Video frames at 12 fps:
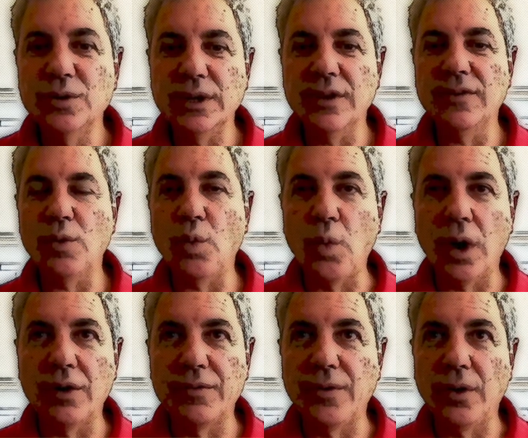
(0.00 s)
Isn't that
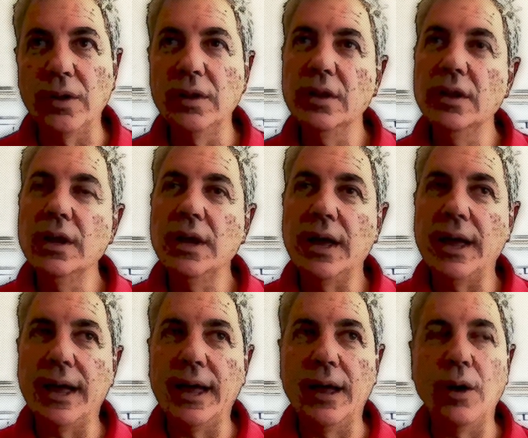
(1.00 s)
wonderful?
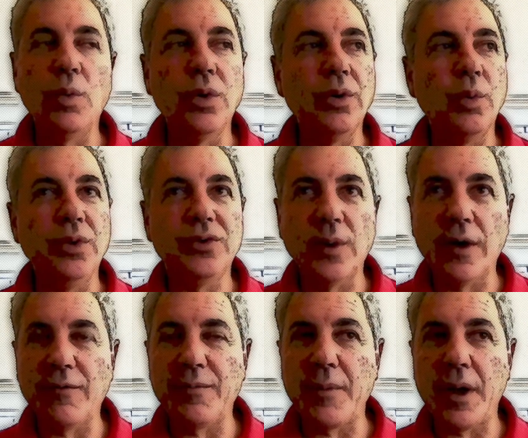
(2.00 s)
Uh, we still
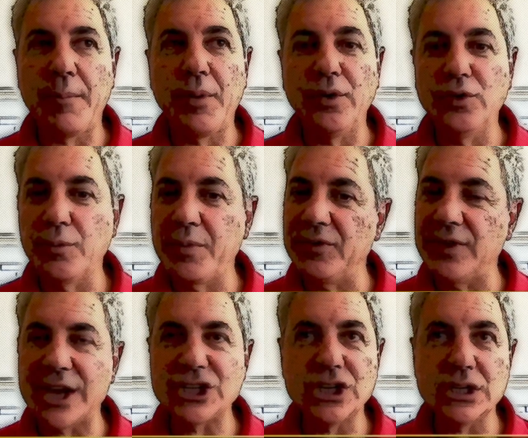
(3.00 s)
have uh, personal
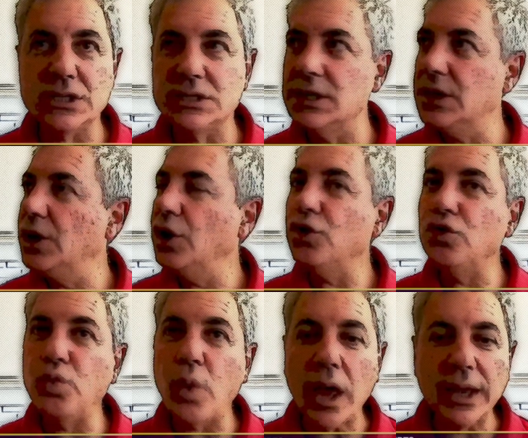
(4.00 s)
possessions,
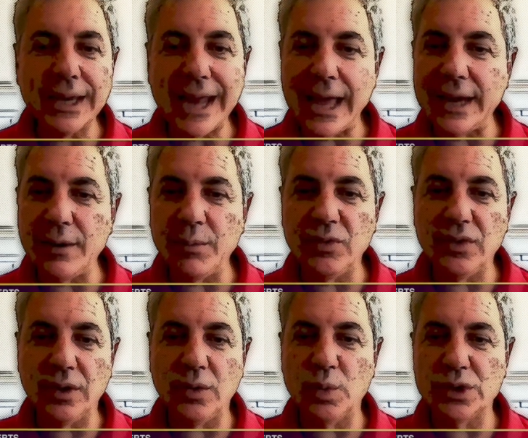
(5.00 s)
dwelling items,
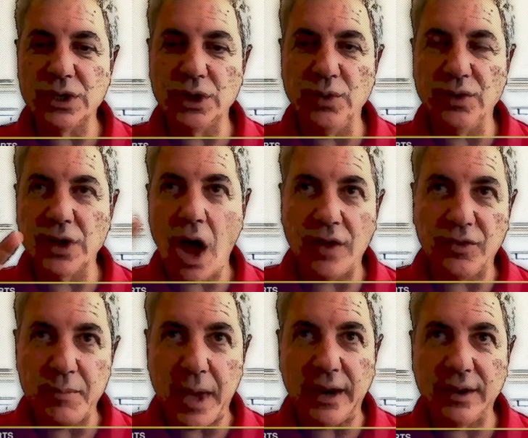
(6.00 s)
which includes
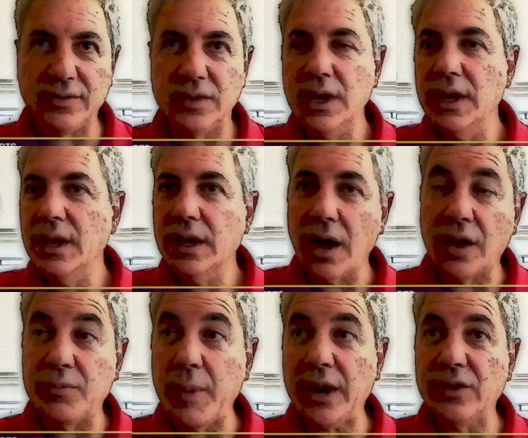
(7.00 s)
cosmetics.
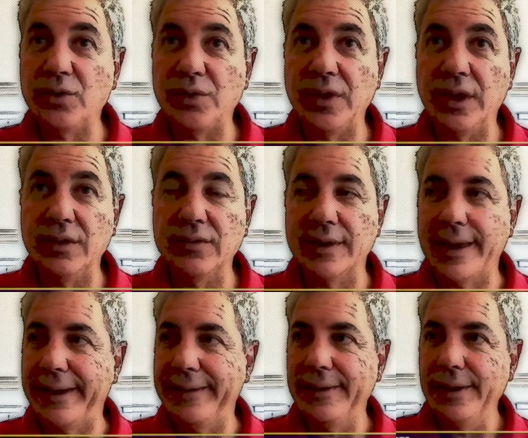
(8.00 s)
Cosmetics are things
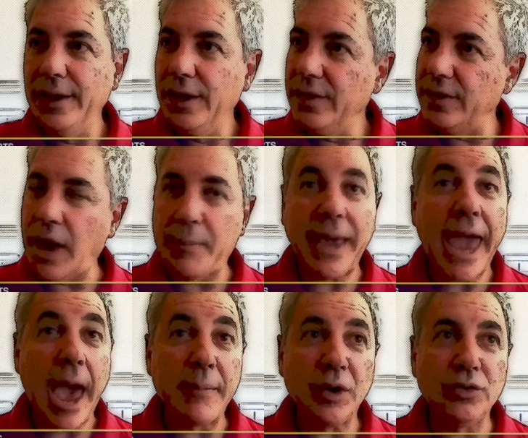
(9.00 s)
like the type of
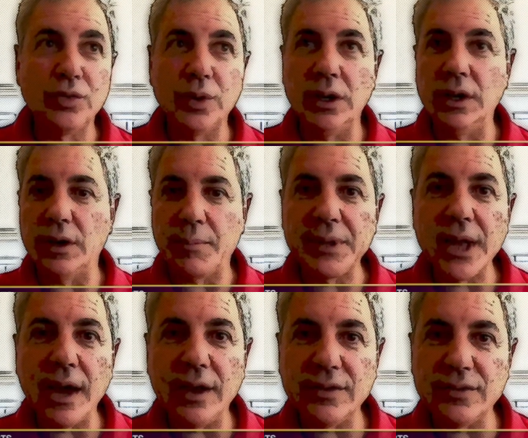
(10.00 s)
cabinetry and
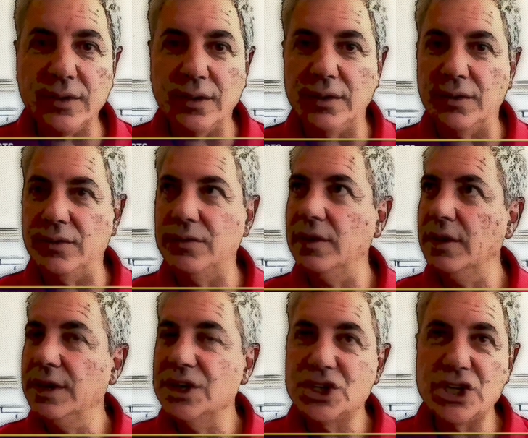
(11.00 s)
appliances,
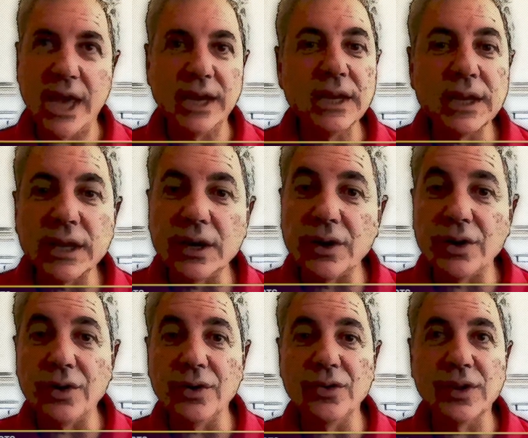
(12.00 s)

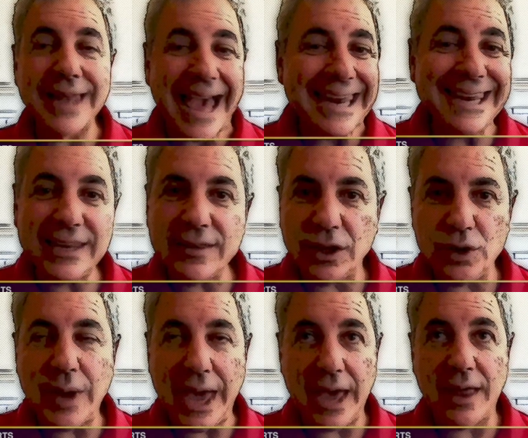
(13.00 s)
chandeliers, lighting that you
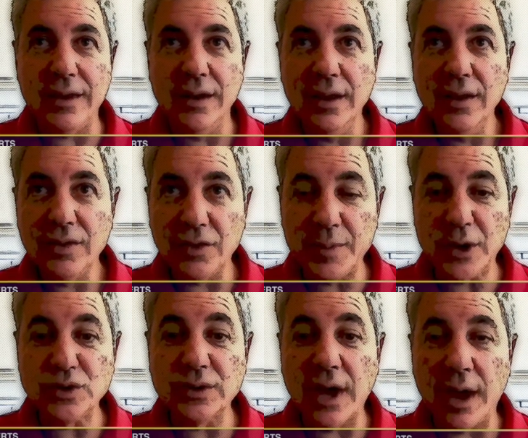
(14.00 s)
have, the
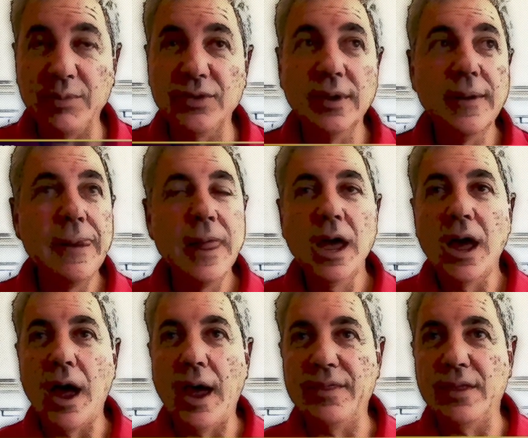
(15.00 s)
special types,
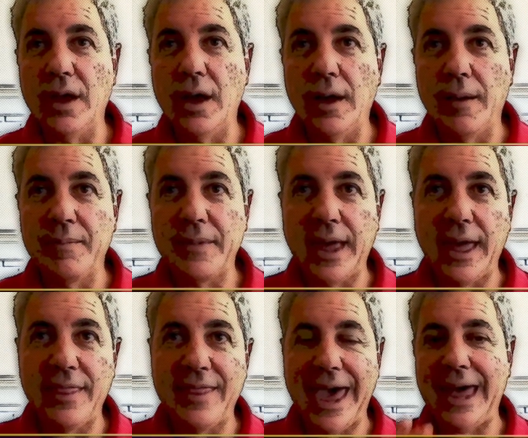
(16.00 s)
and um,
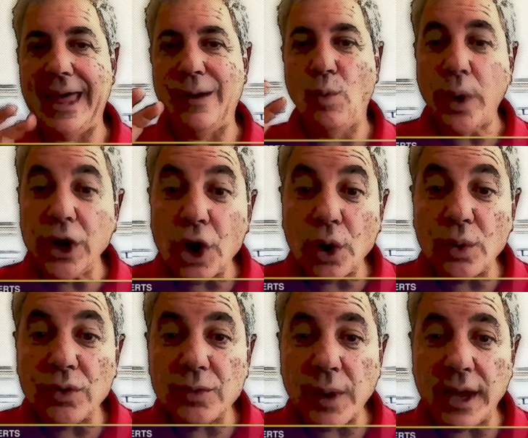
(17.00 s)
and that
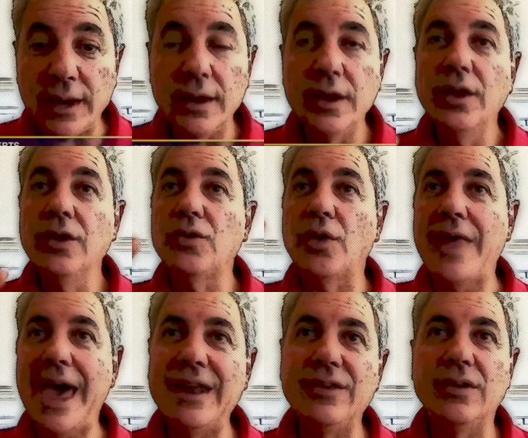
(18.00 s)
windows, right? So
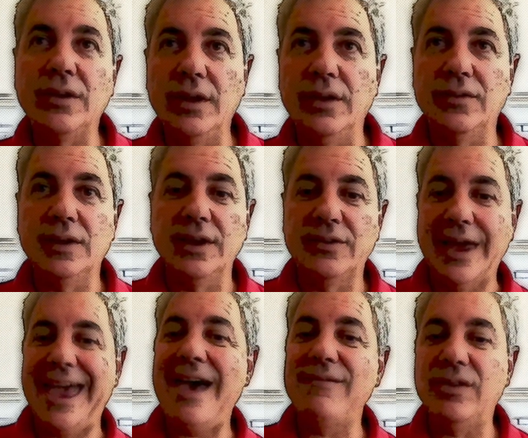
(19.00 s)
that is a is a list I
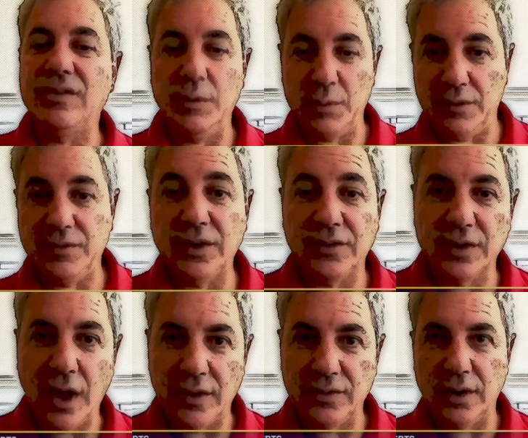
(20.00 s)
haven't seen but have
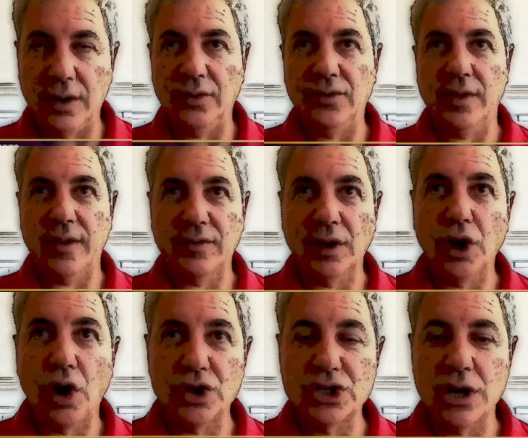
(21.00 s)
discussed, and understand that's a
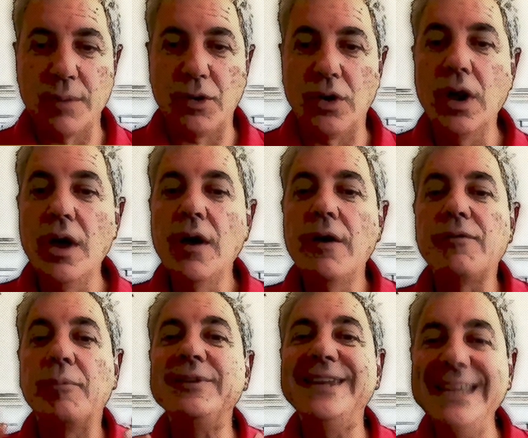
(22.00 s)
large number
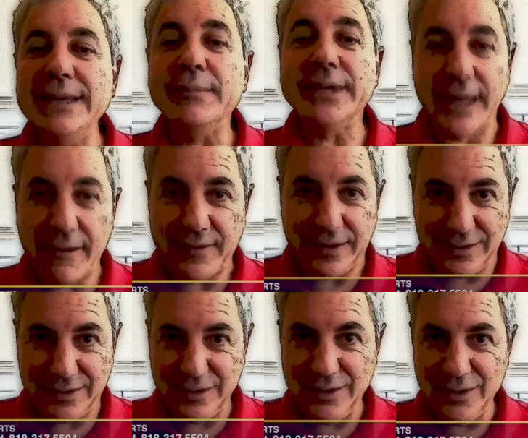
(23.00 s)
from Team Levitt.
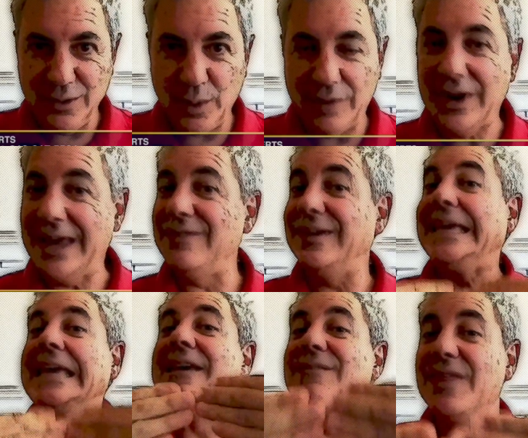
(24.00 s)
We have not even
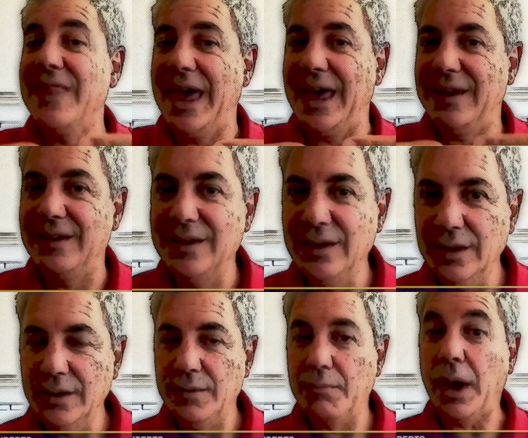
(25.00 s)
given that,
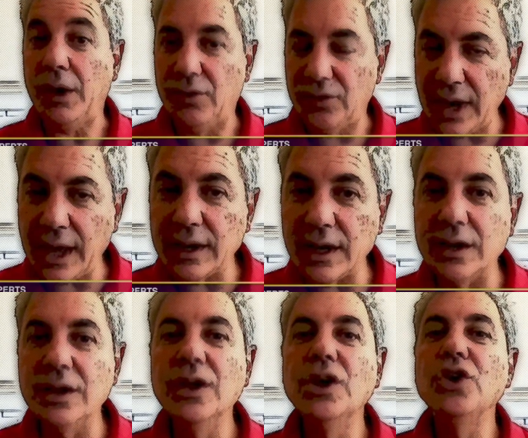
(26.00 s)
my understanding,
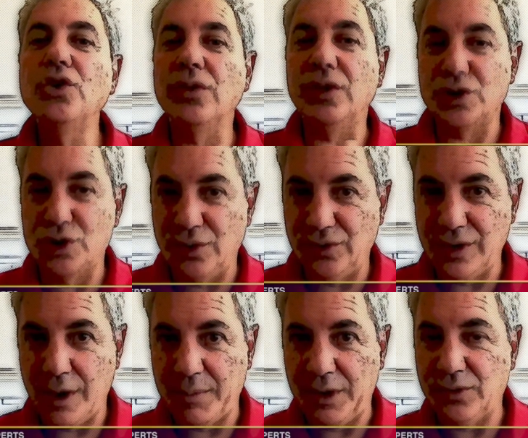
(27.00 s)
to the insurance
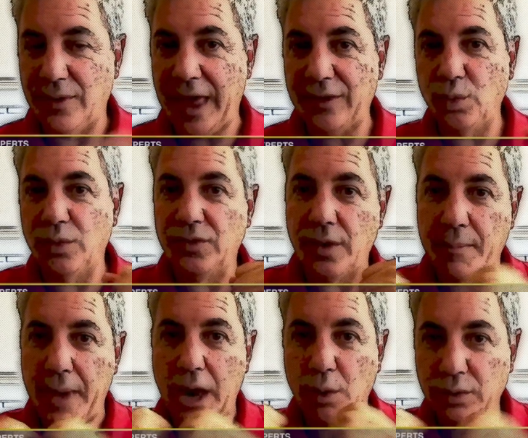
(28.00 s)
company. So that's where a
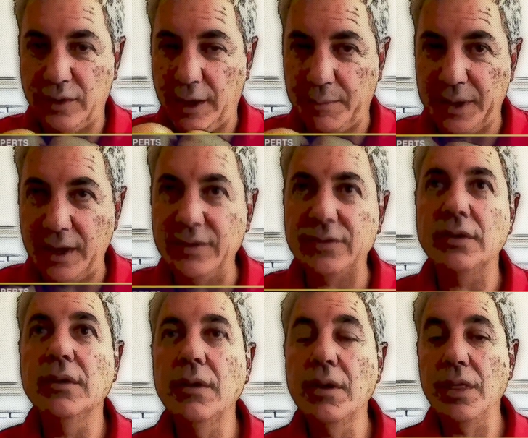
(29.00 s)
battle will take place,
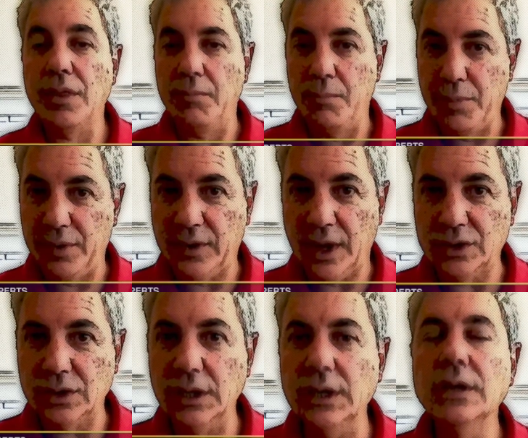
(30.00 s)

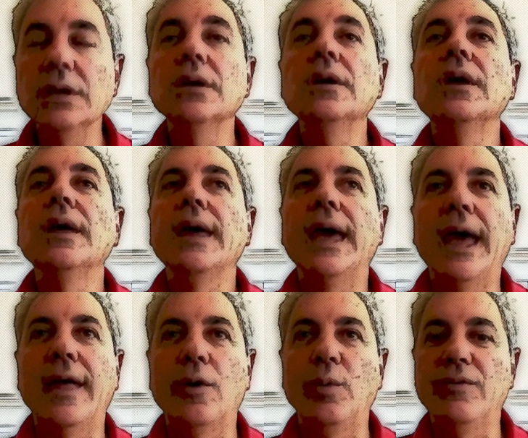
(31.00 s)
potentially
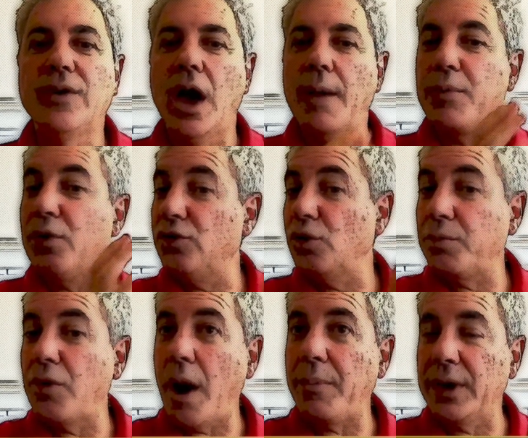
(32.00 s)
and then we've got personal
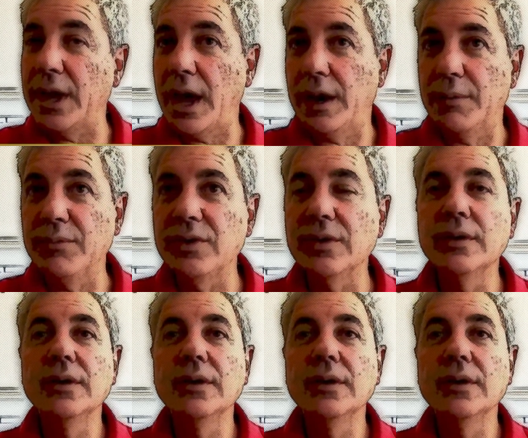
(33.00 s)
property items.